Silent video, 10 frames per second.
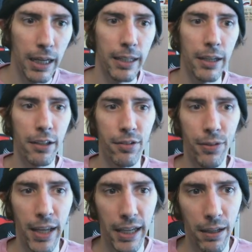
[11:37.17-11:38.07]
Now here's the
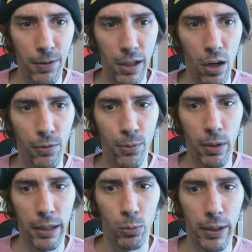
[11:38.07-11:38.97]
thing, if you go
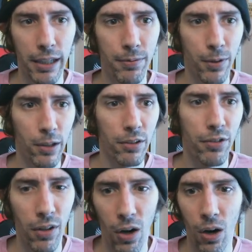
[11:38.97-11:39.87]
for a
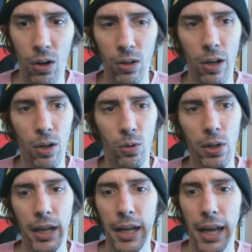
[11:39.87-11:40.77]
reverse
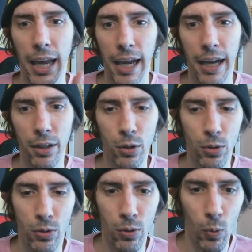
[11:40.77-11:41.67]
holo and
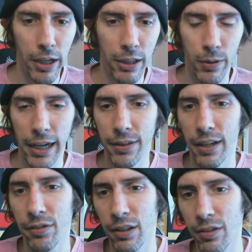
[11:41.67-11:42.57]
you wanted to grade
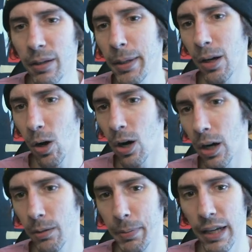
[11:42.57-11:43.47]
this, it's going to be a
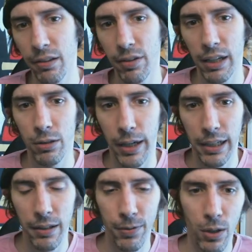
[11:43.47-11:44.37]
hard P S A
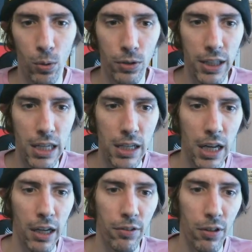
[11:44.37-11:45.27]
grade difficulty,
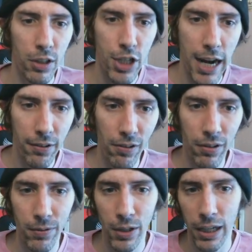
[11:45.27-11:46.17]
so the chances
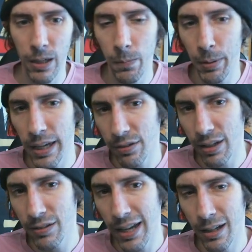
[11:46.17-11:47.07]
of you getting a P S
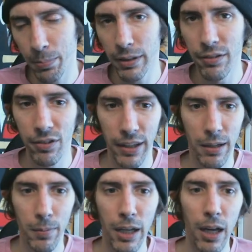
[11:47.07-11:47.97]
A ten are pretty slim,